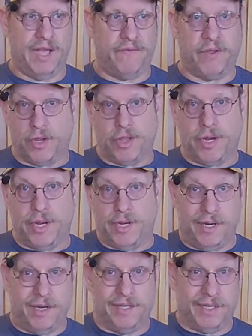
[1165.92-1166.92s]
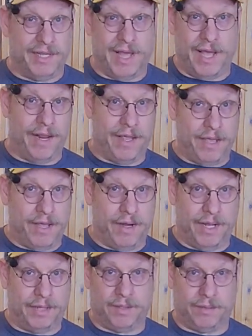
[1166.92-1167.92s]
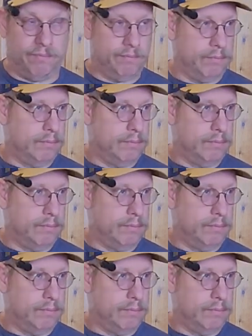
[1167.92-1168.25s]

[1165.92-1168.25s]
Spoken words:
figure you didn't need to see that again. That's